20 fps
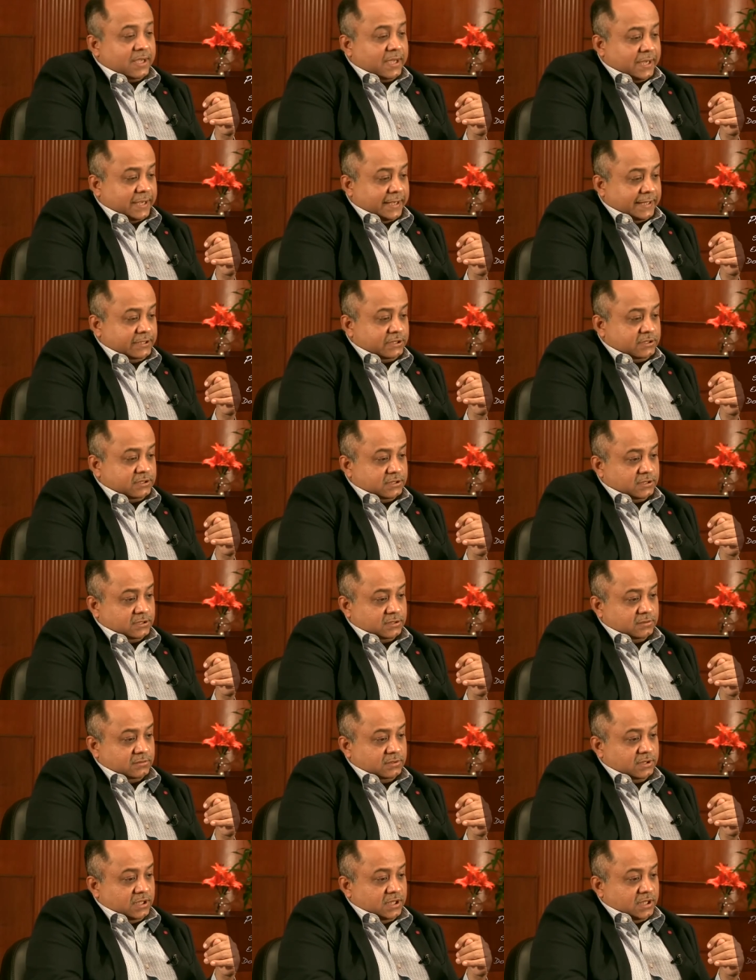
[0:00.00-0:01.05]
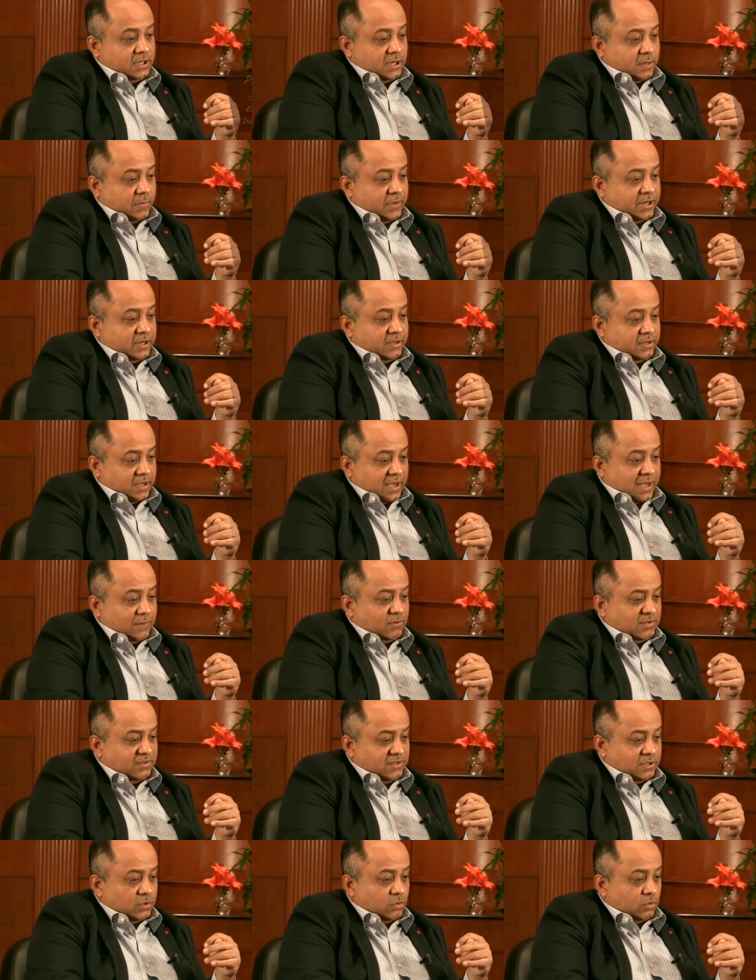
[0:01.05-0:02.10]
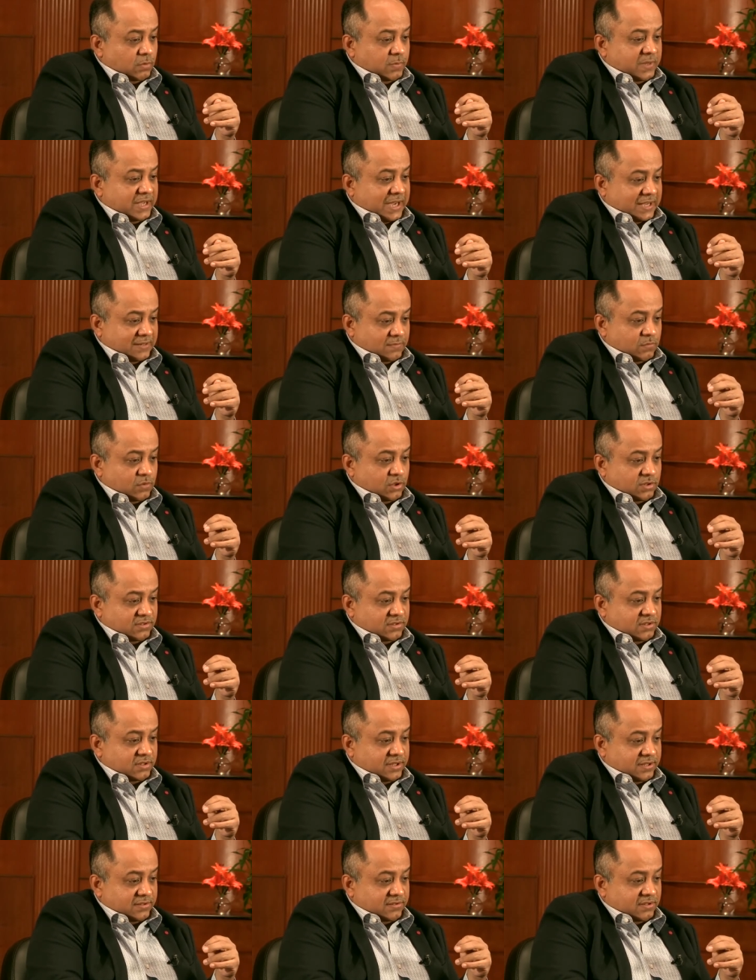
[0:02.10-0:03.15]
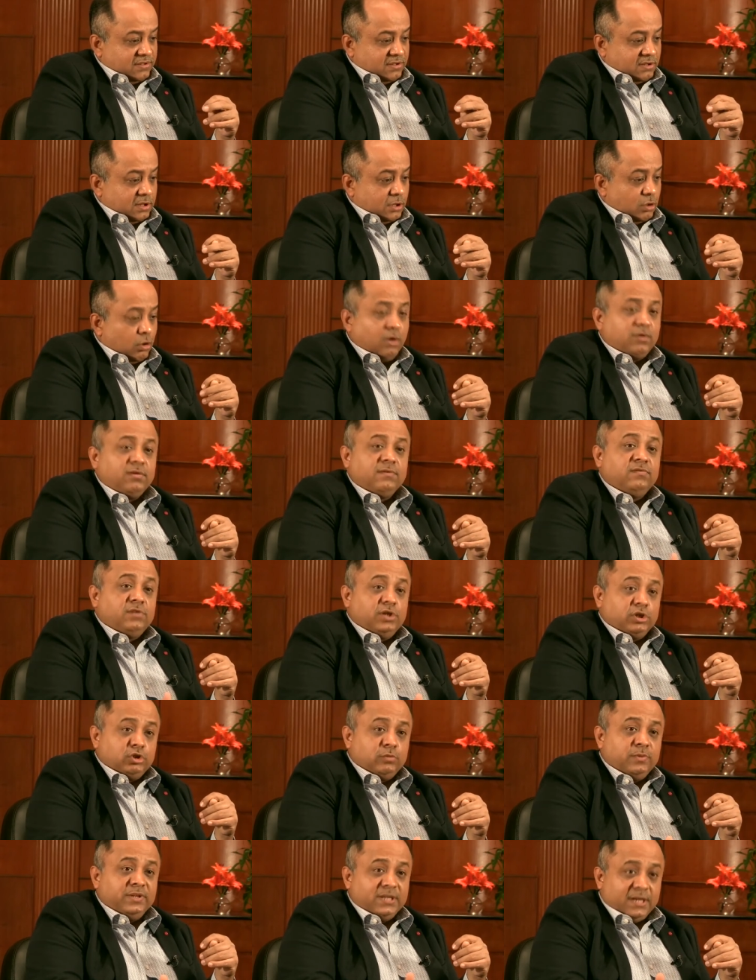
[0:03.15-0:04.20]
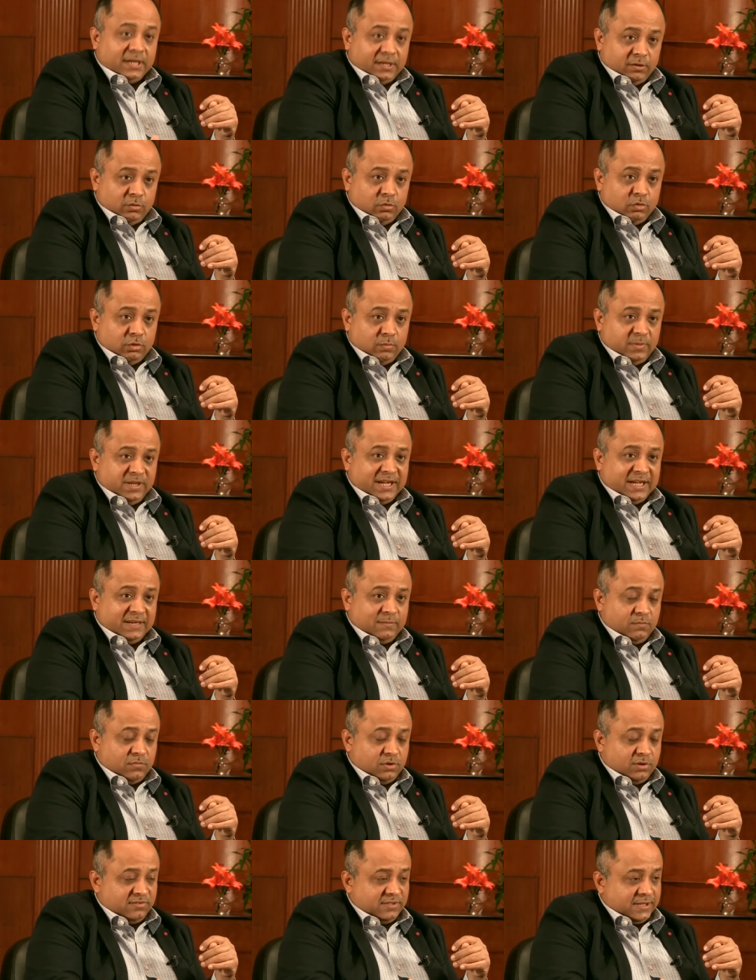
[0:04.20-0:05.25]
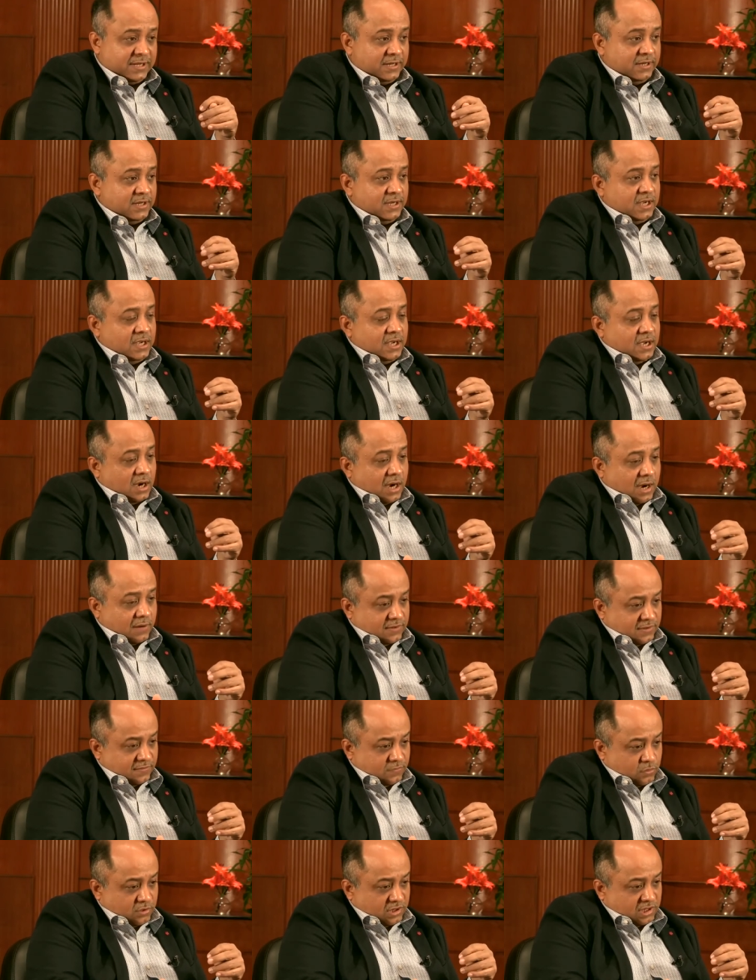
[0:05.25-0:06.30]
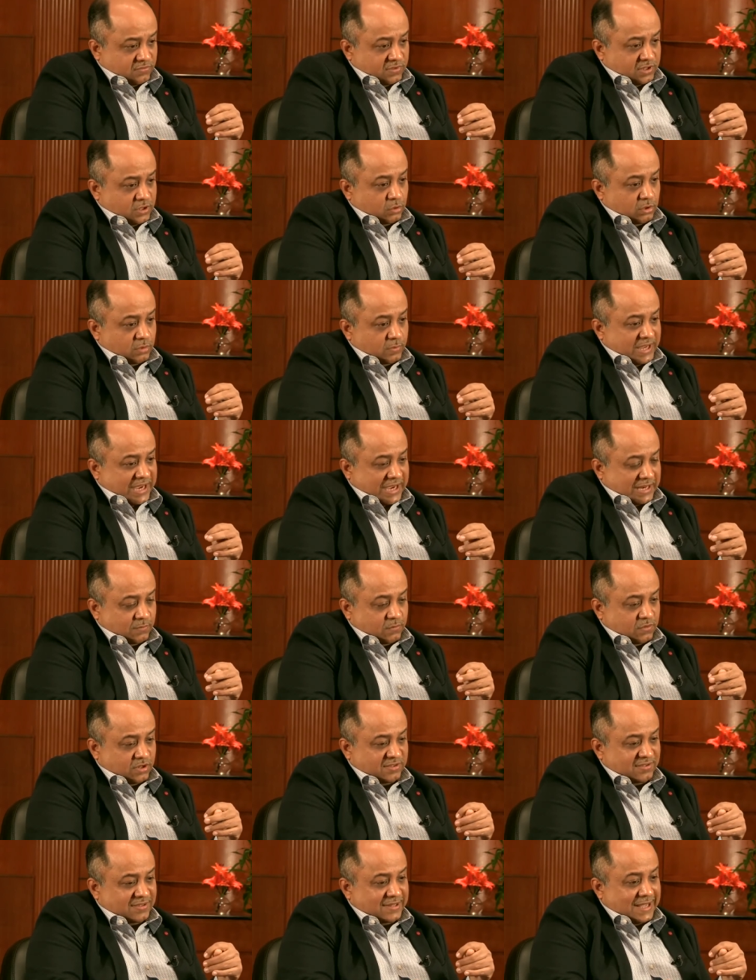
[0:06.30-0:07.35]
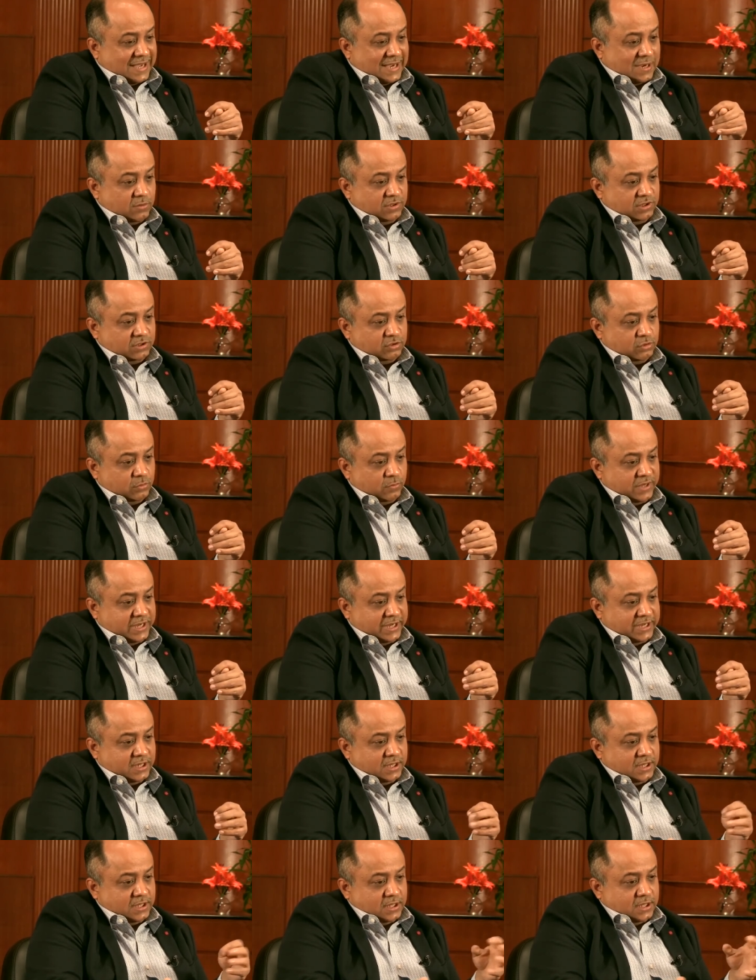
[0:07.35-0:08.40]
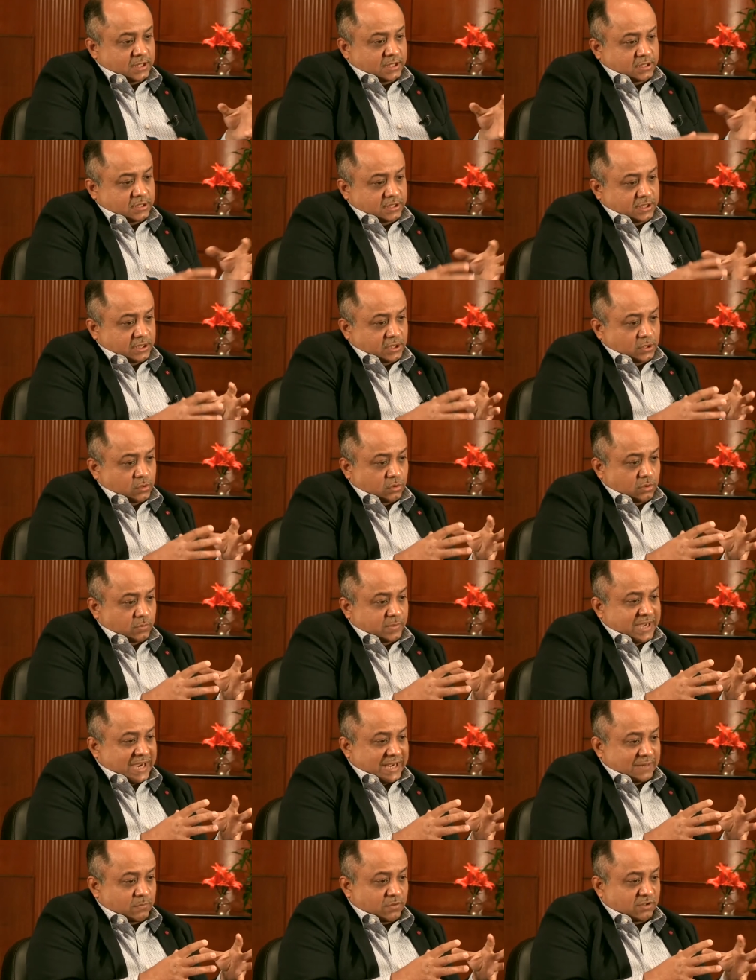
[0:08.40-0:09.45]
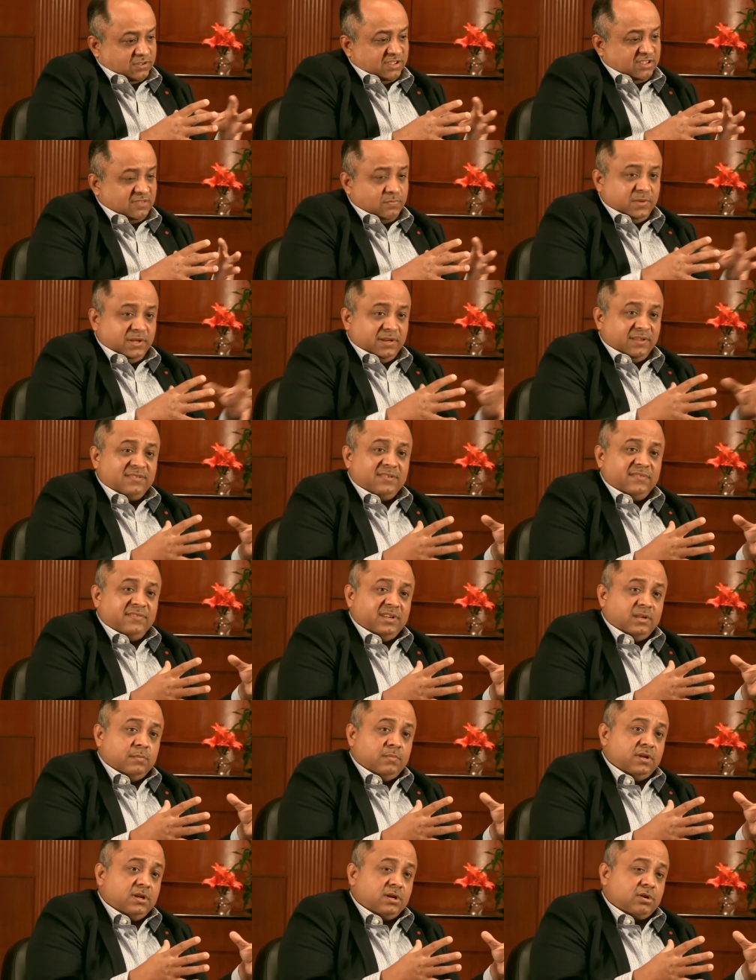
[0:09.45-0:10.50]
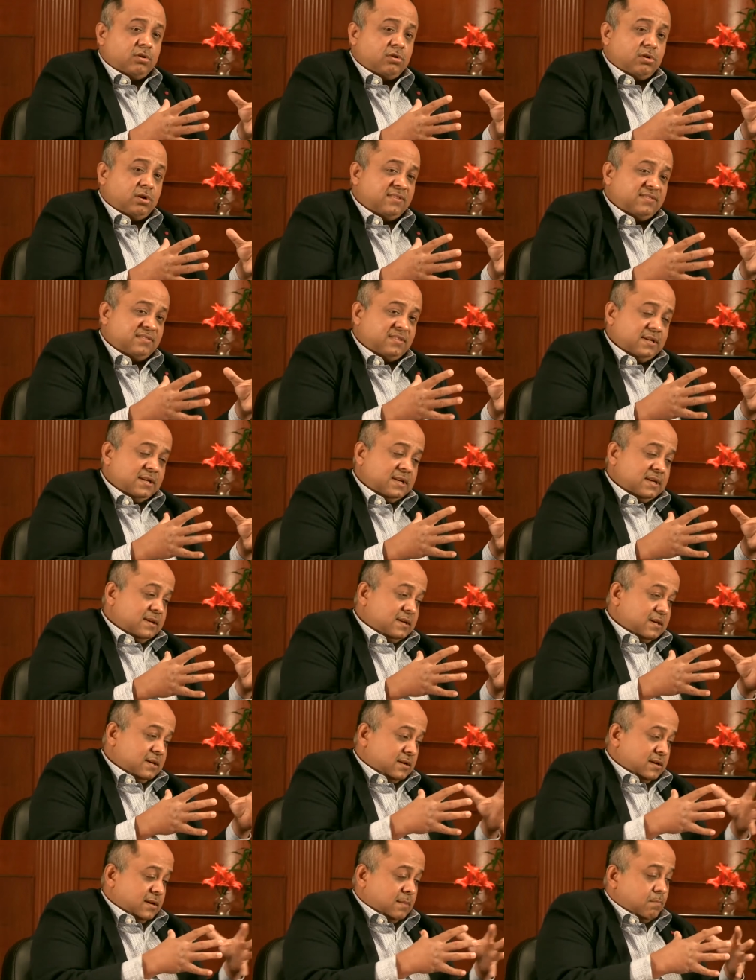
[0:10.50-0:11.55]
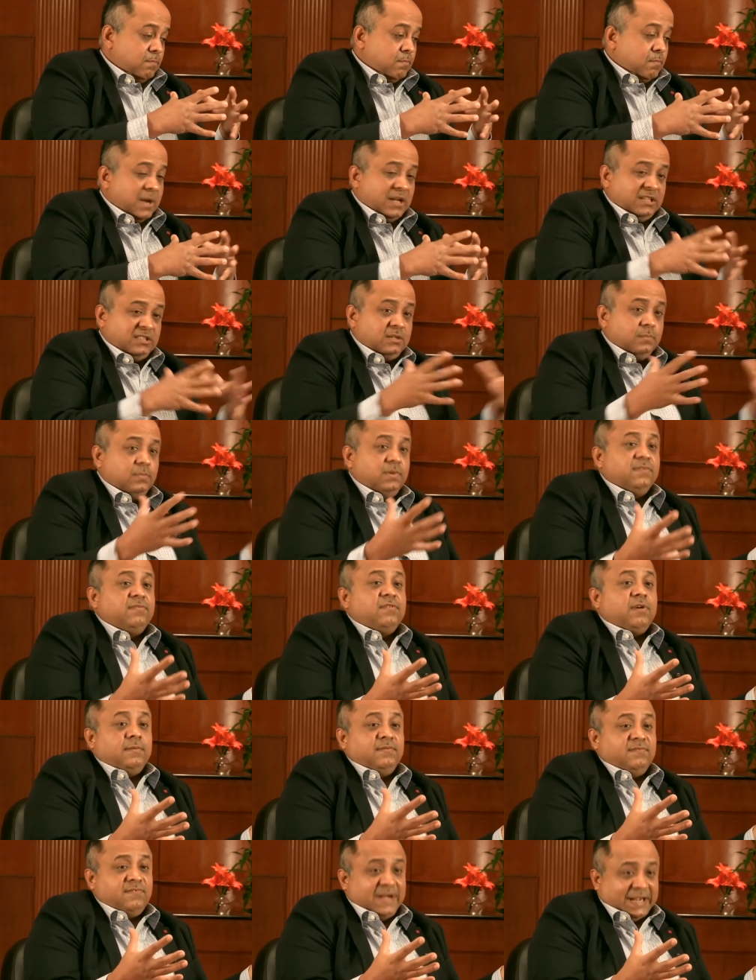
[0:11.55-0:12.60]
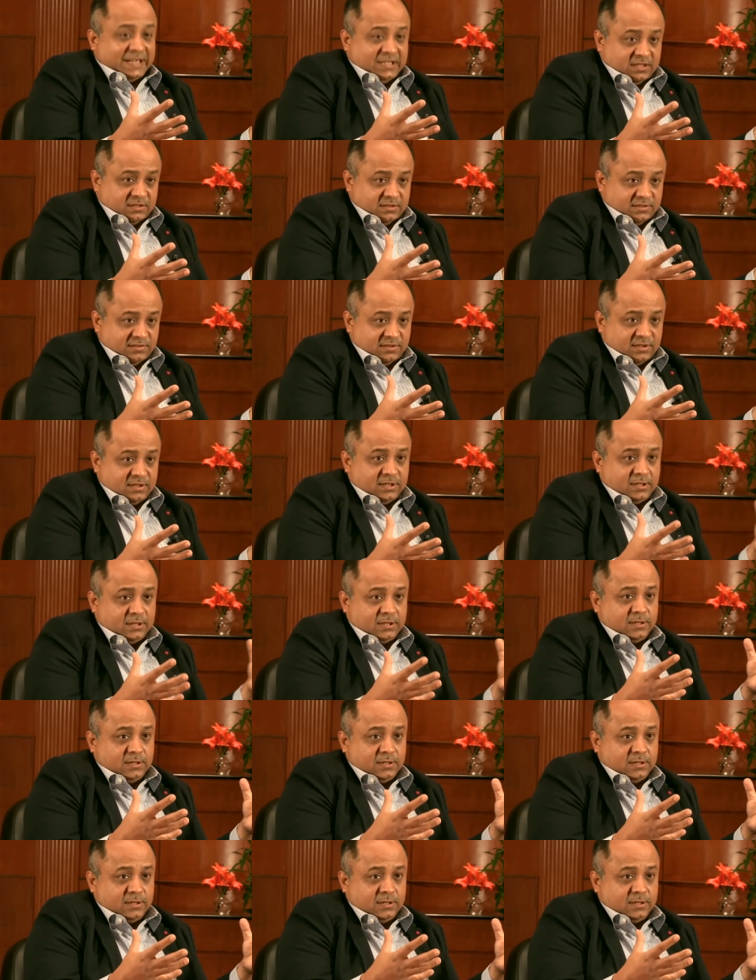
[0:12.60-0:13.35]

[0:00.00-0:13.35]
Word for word: And uh, I mean, I would say Dolby Atmos, there's, there's a lot of work to be done in Dolby Atmos, and our focus with Dolby Atmos now is to make the Dolby Atmos experience available across uh, a multiple form factors.